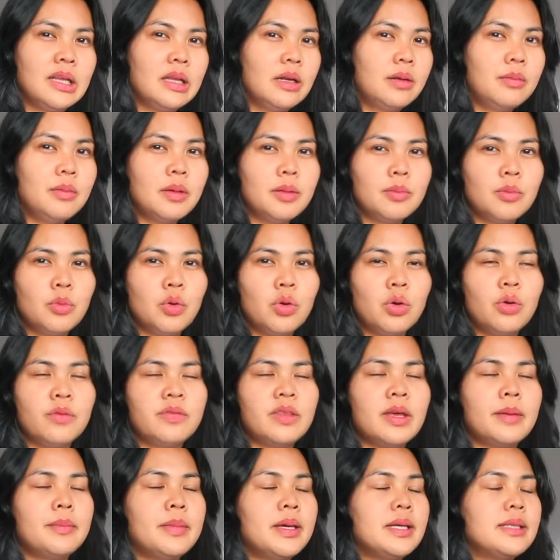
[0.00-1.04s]
little bit more if
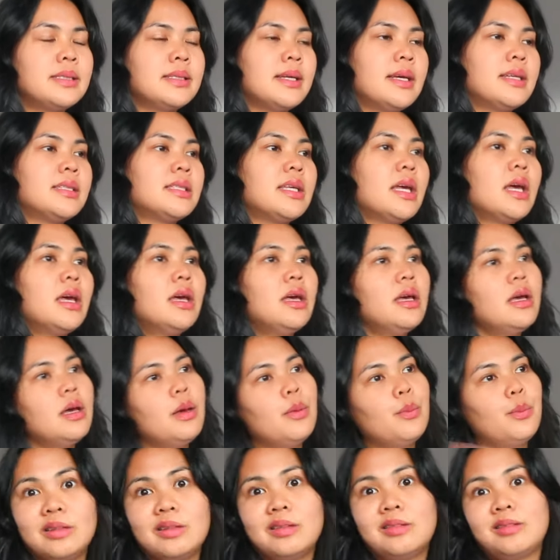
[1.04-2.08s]
that makes sense.
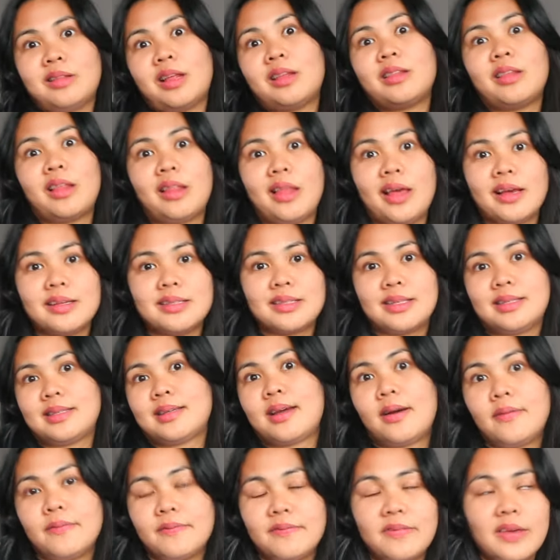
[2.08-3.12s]
Nonetheless, it's
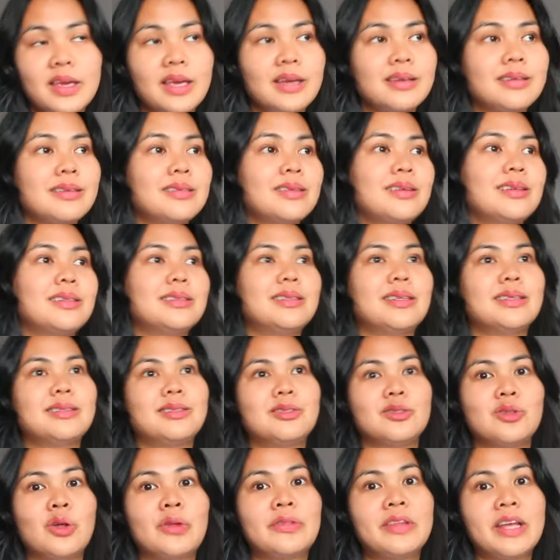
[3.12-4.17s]
comfy because
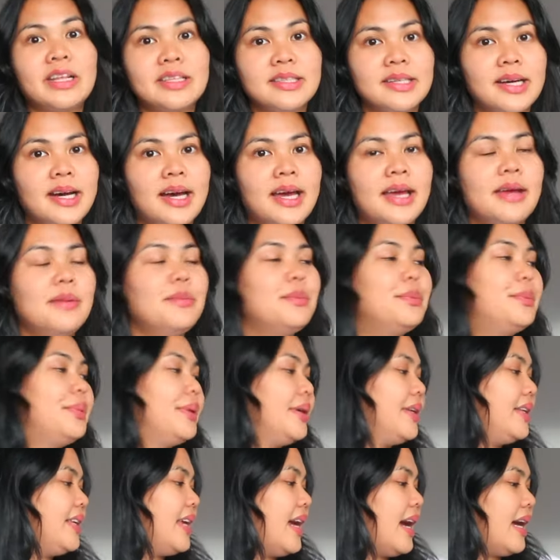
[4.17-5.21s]
it's not that tight.
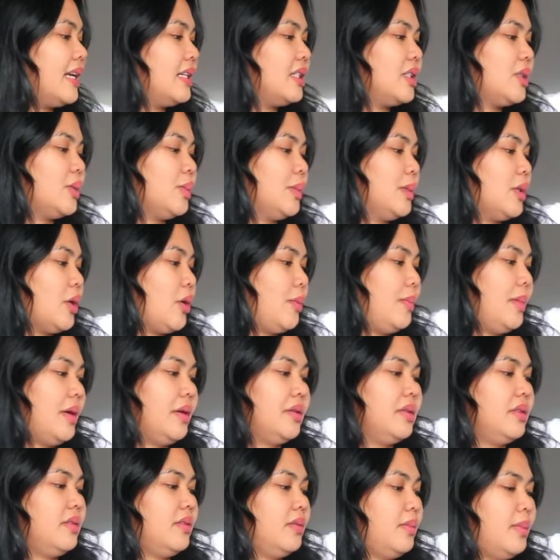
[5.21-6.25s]
But yeah, I just was hoping
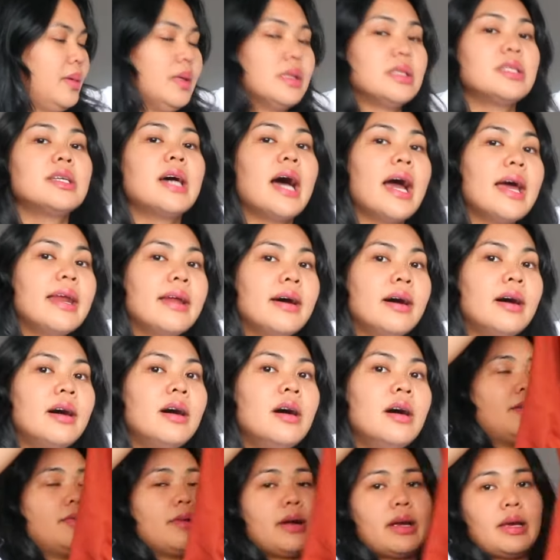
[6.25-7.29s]
it was a bit tighter.
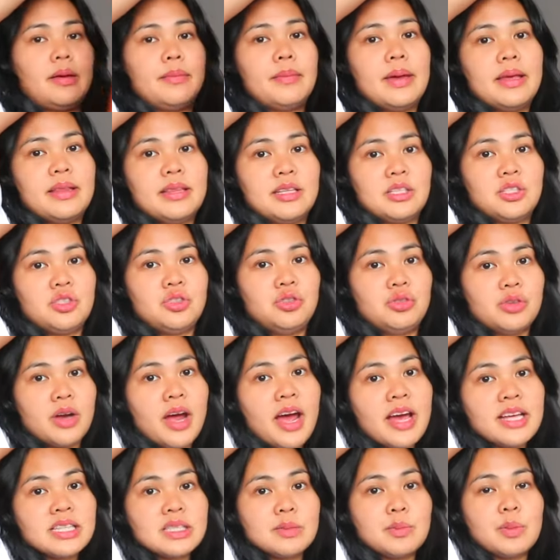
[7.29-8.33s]
recommend this
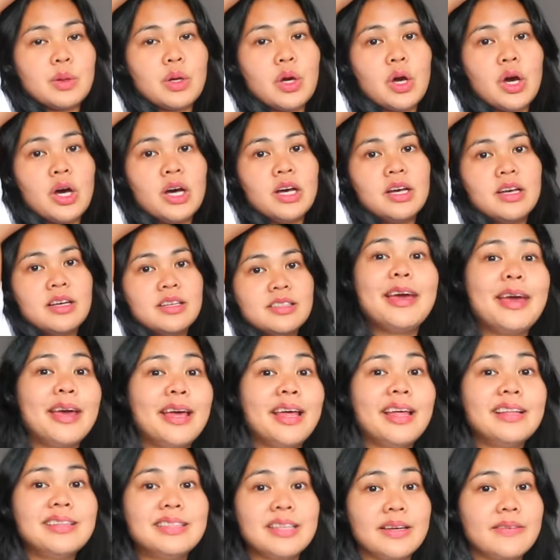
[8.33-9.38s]
dress because
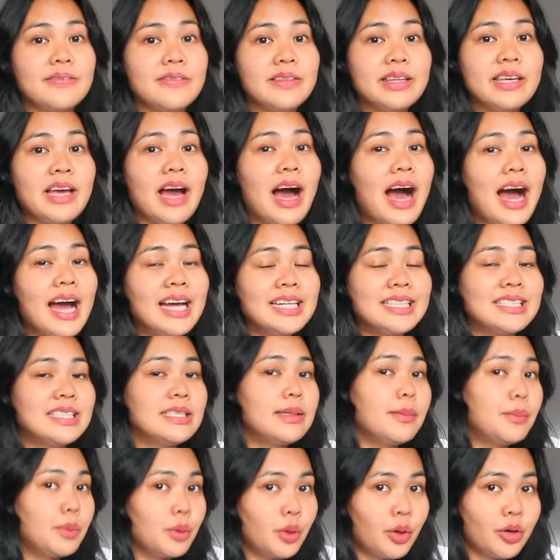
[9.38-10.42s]
it definitely hides
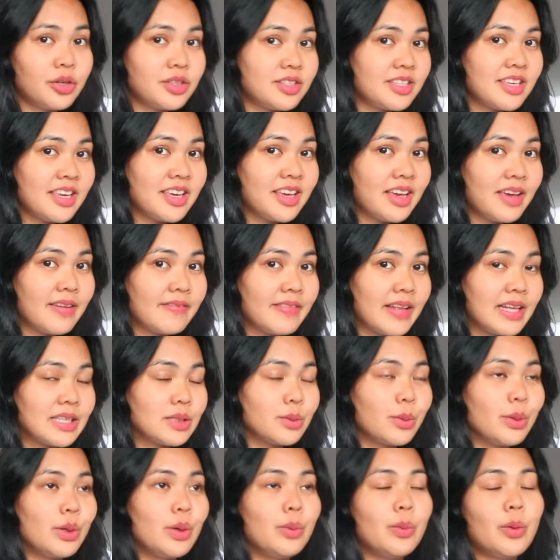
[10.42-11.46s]
the bloating if that's
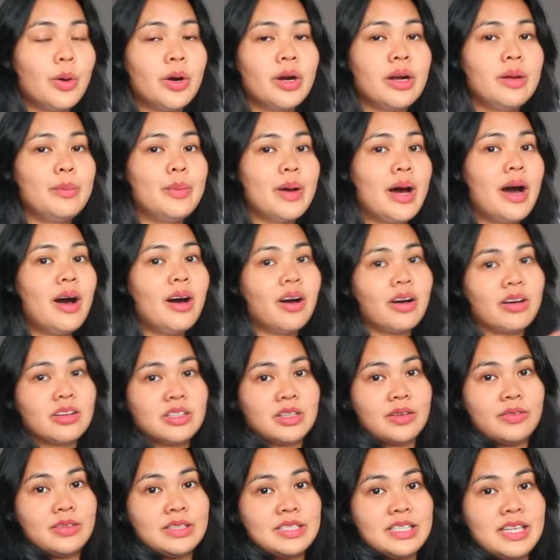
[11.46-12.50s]
what you're worried about.
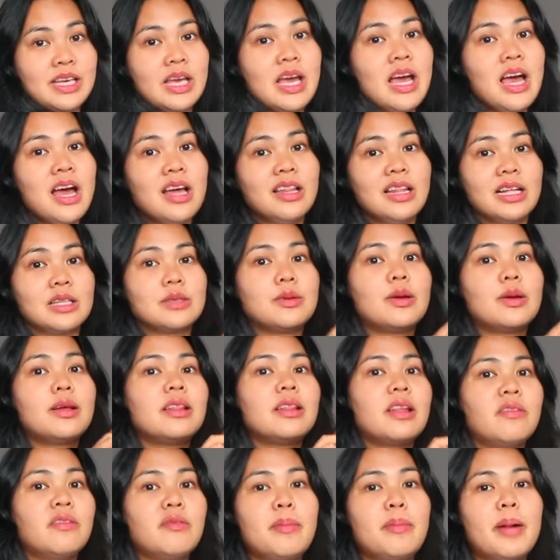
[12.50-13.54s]
Because obviously, that's what I
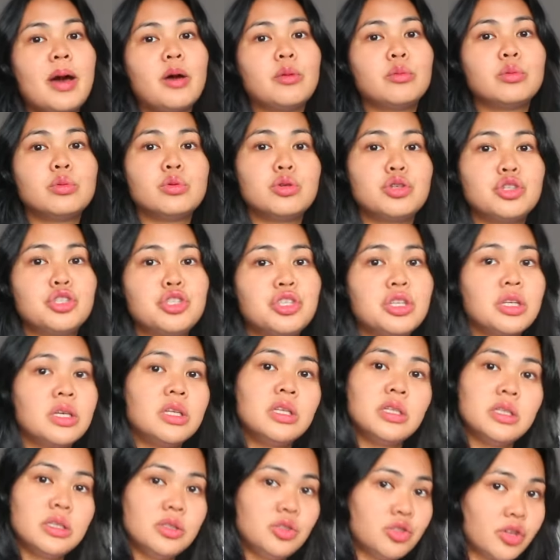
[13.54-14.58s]
love about ruched
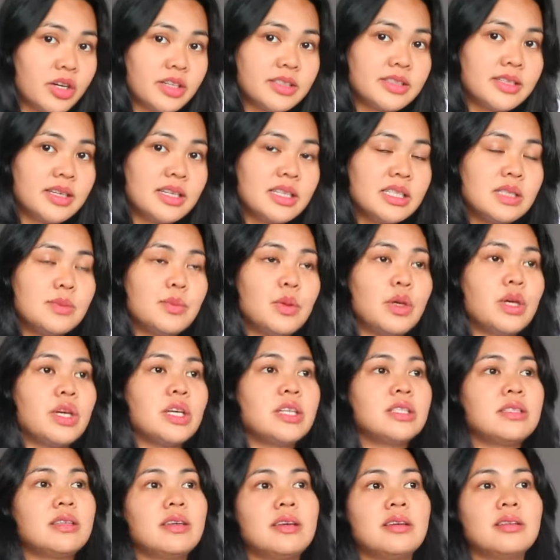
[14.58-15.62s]
dresses
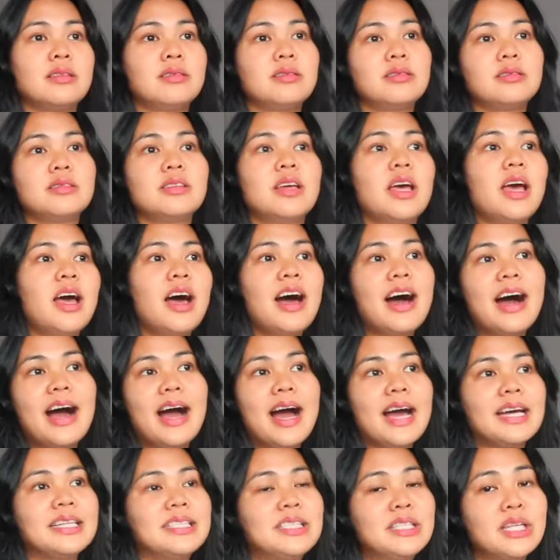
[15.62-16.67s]
because it
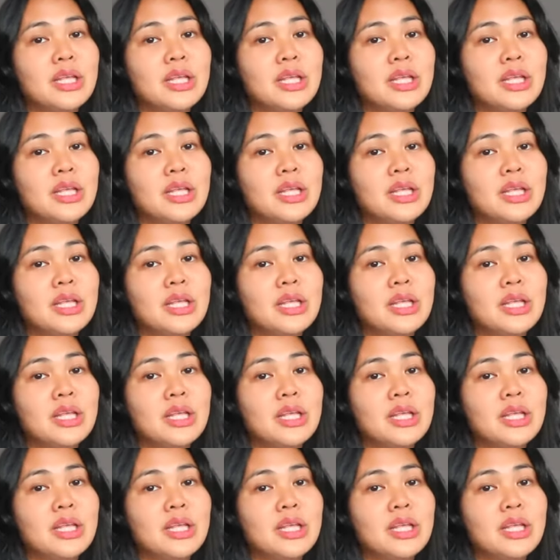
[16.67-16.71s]
hides